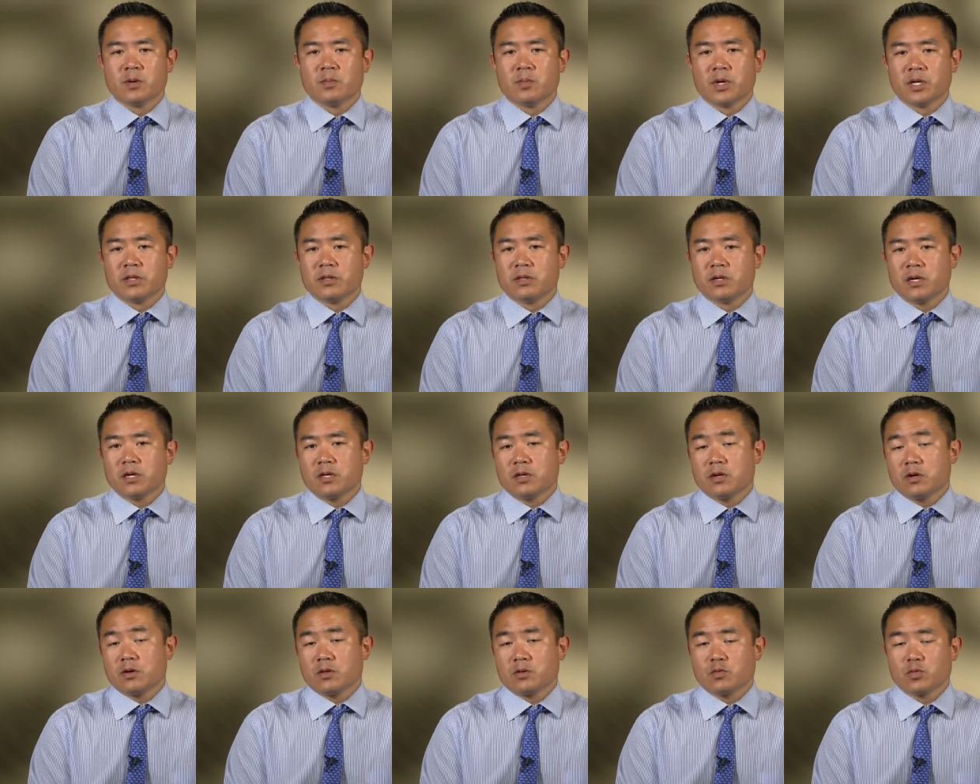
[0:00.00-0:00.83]
But
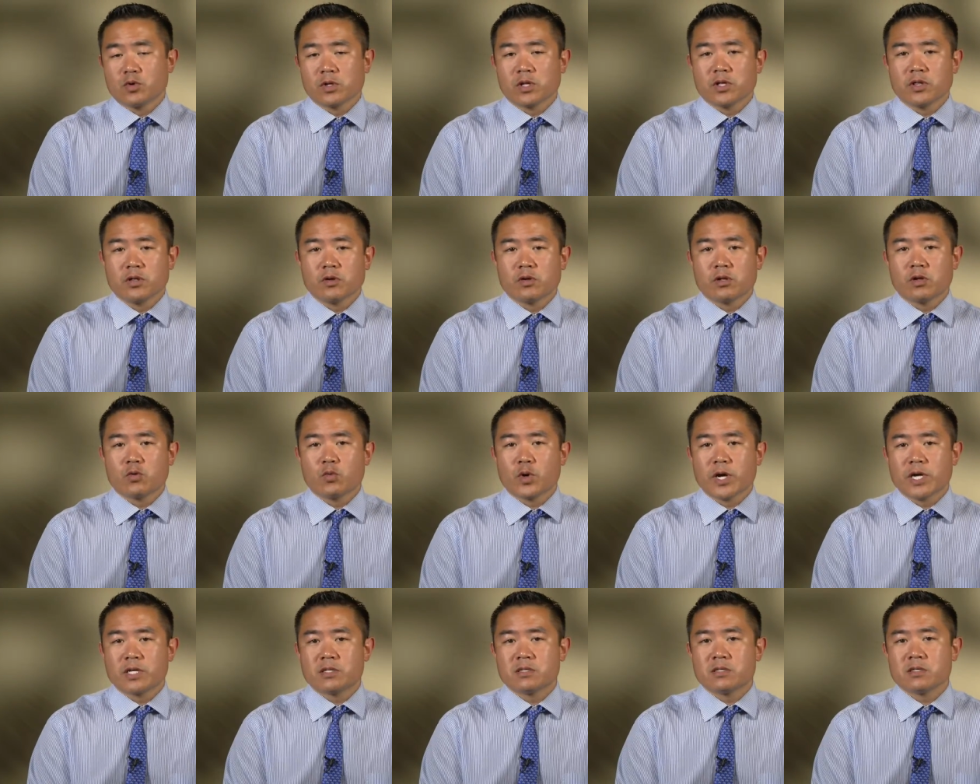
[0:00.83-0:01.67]
you know, really the only
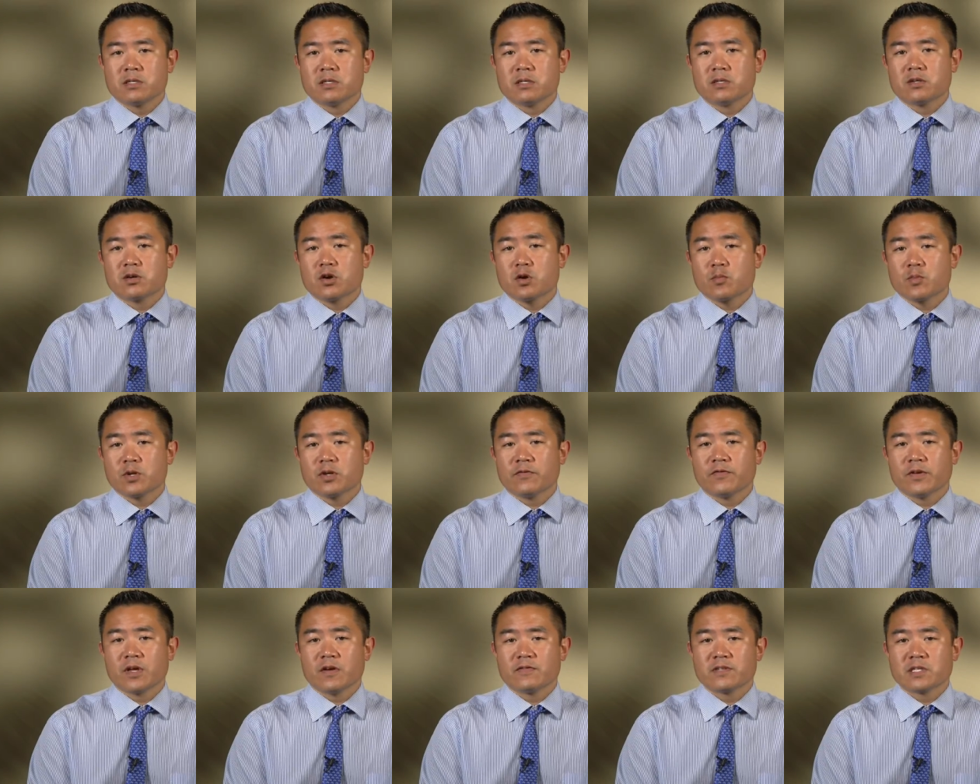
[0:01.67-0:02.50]
way to determine
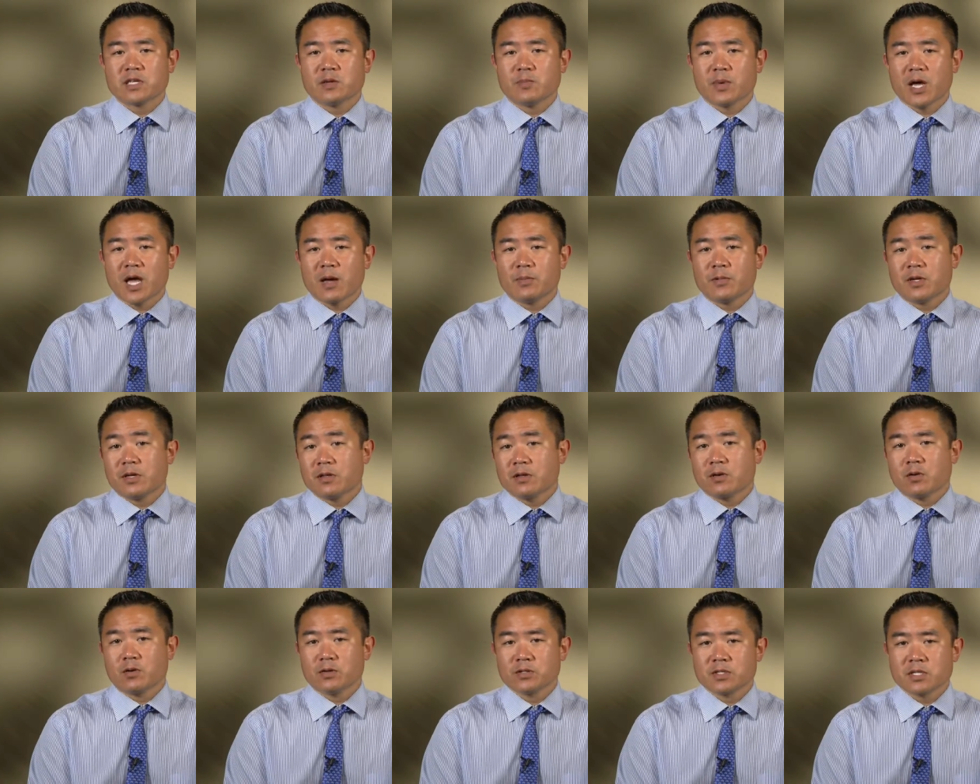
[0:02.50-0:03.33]
if you have sleep apnea,
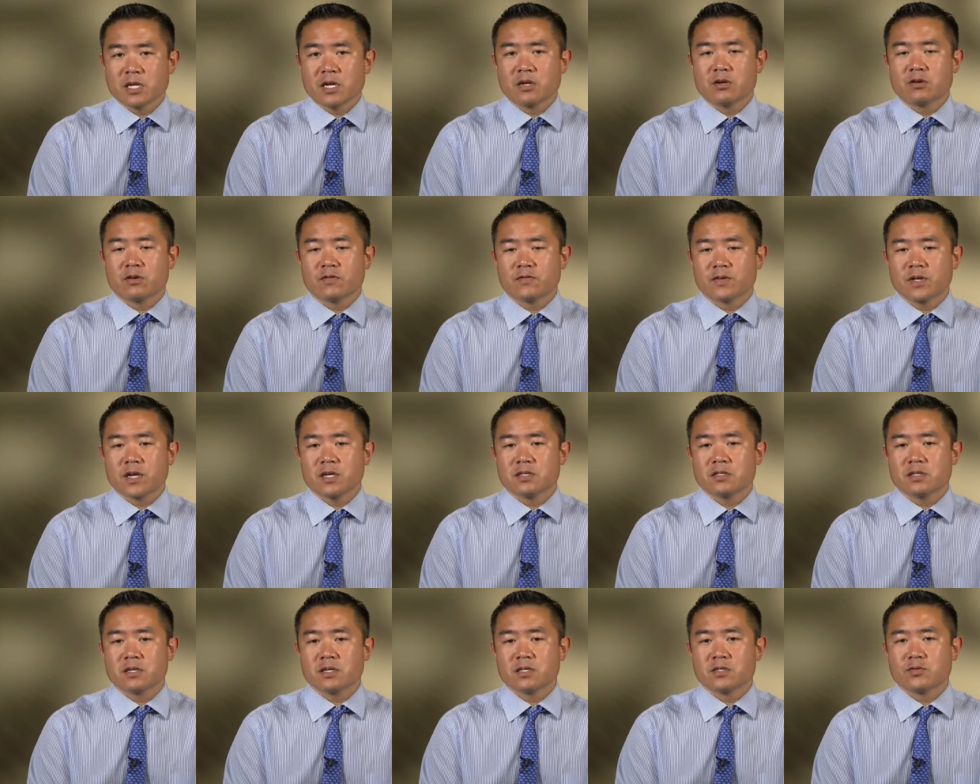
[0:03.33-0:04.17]
the gold standard of
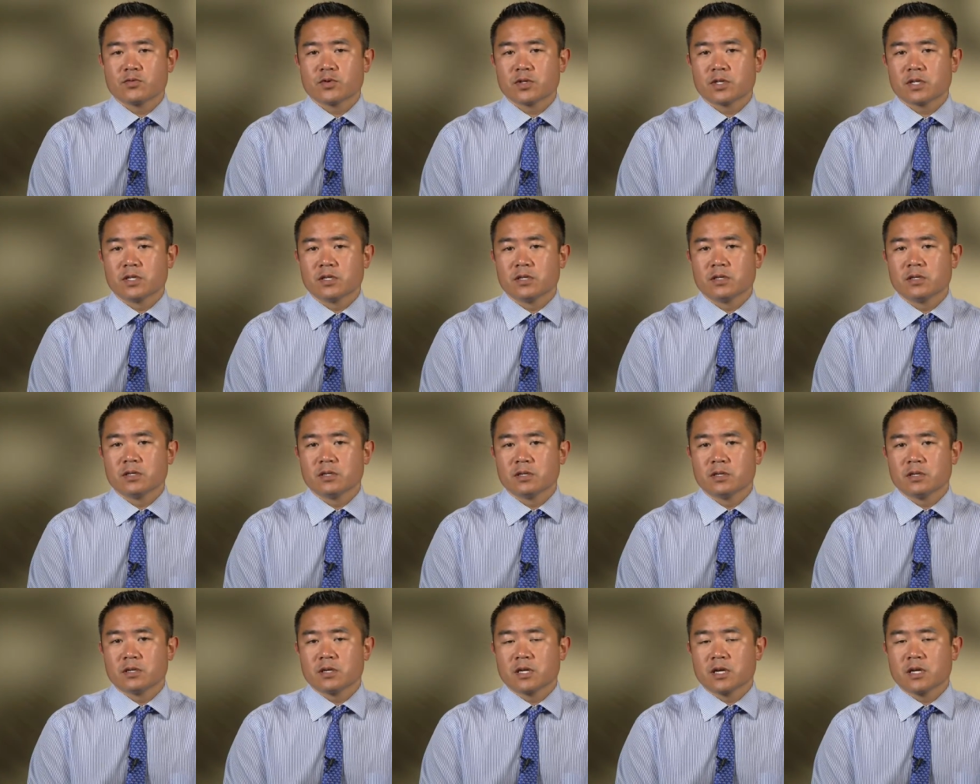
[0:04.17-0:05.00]
testing is really
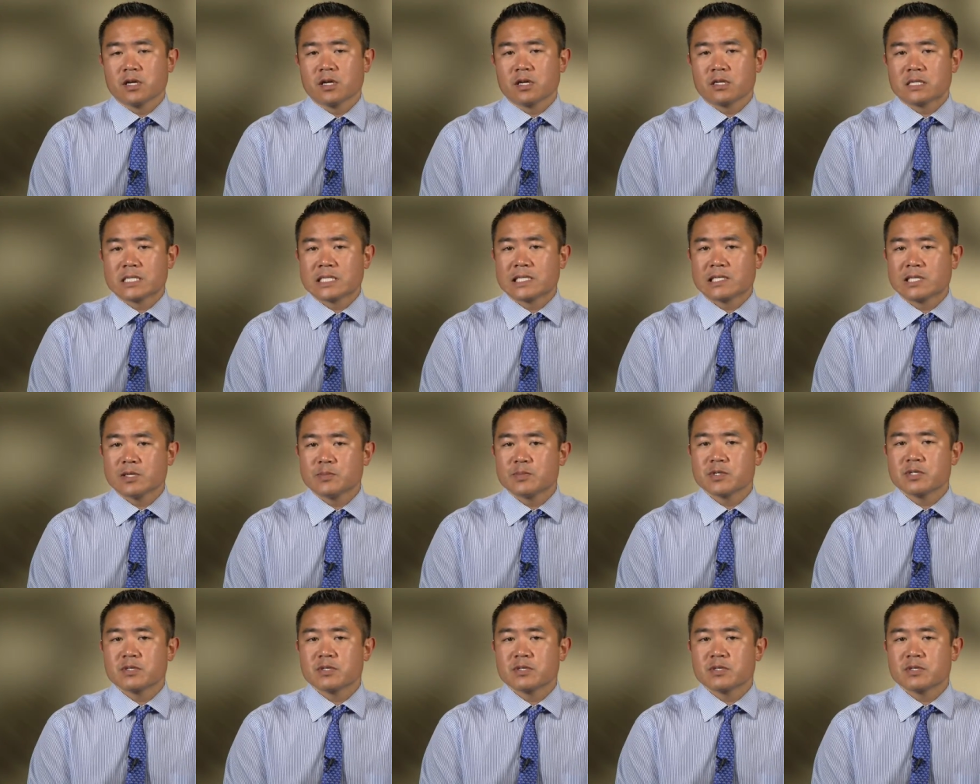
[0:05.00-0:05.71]
getting a sleep